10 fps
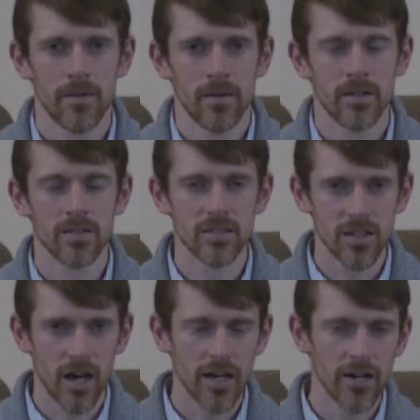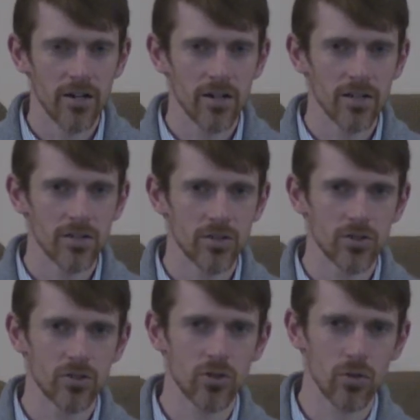A desire
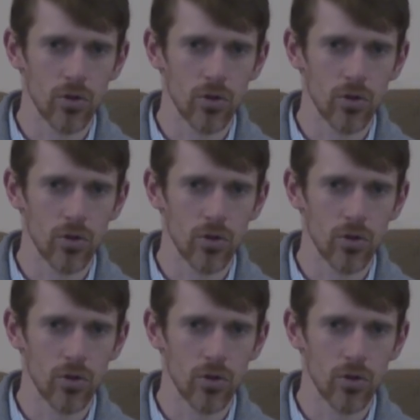to